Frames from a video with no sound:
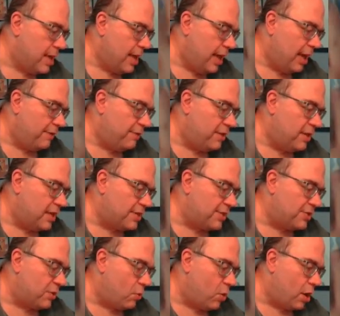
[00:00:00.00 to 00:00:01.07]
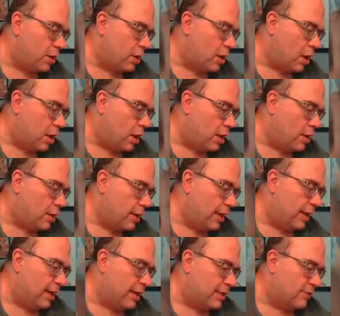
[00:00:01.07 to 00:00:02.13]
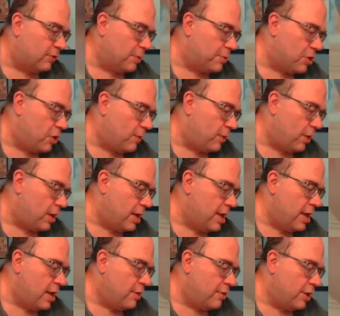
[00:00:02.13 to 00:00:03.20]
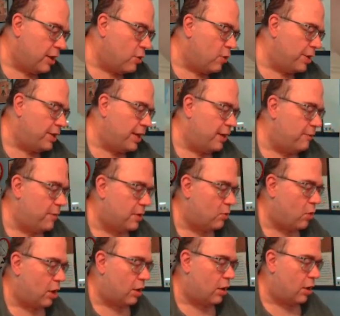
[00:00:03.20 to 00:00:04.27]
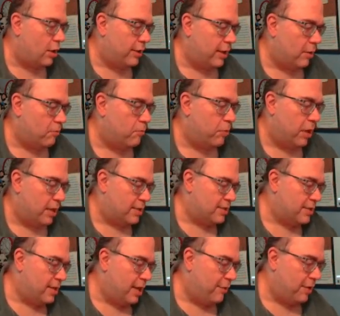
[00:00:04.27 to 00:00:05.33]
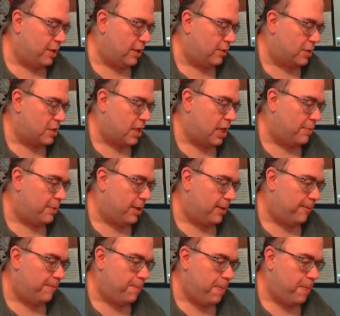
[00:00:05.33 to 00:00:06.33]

If this is a water card and it gets flipped over, they're going to give me the water card and I'll bust everything on the top here.